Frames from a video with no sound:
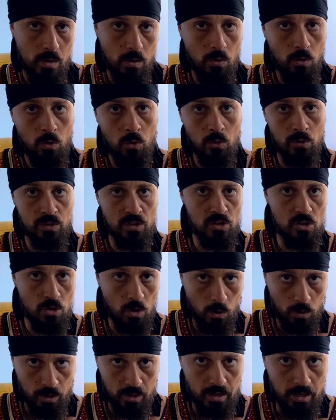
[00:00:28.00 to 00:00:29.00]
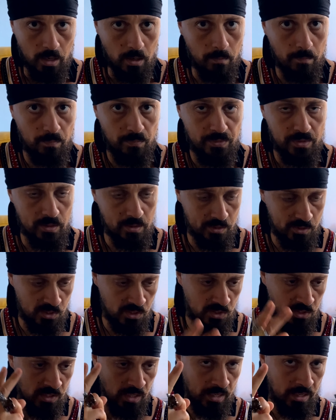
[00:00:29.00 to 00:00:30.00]
or the darkening. The
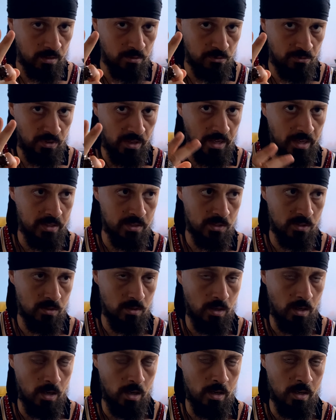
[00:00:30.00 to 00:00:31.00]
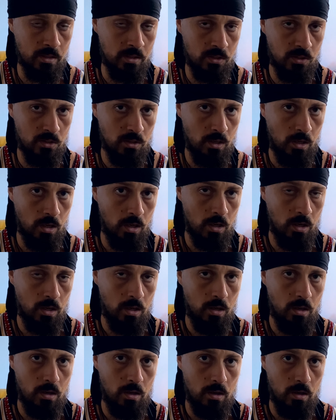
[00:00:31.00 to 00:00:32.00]
second phase is
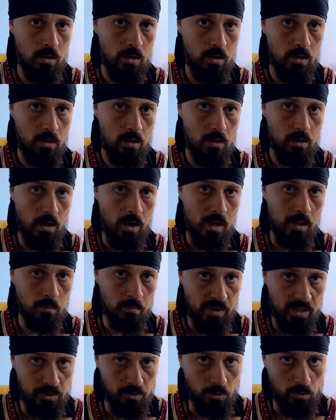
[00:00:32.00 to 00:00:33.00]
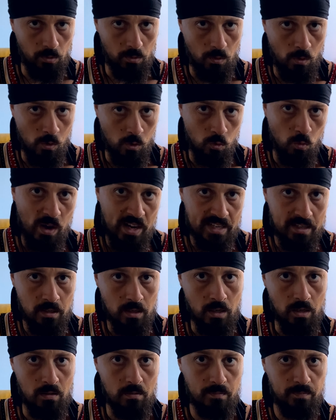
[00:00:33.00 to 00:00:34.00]
albedo, or
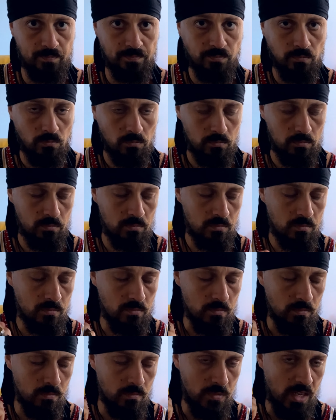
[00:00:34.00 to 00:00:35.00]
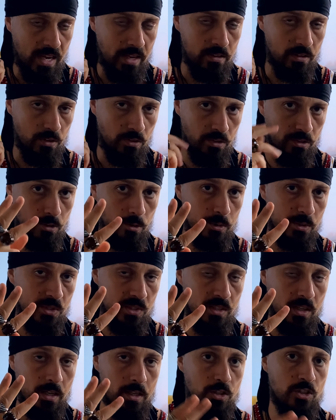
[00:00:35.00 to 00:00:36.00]
whitening, and the third
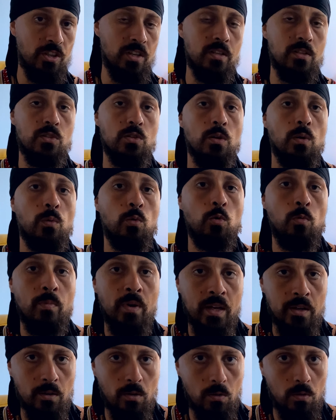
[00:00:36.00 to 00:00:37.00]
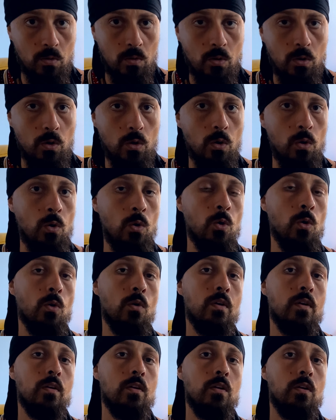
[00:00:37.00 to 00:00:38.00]
stage is rubedo,
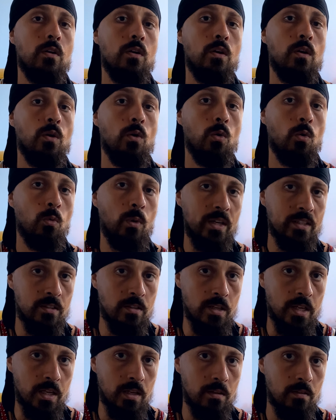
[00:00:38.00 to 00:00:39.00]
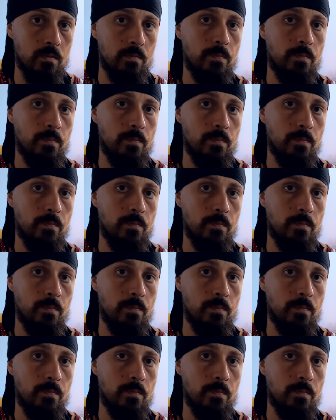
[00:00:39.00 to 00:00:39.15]
or reddening,